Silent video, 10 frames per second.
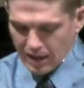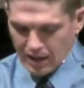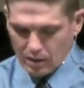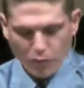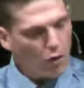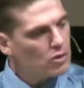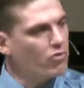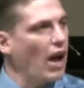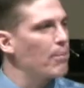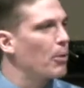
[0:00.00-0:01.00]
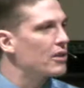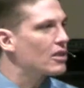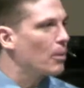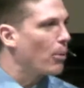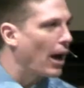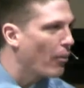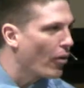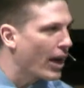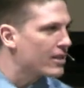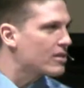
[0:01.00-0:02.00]
in the first five books of the Bible,
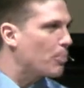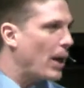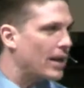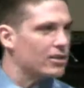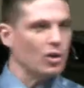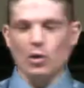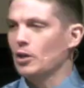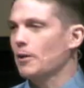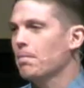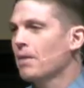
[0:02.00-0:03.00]
that is the Pentateuch.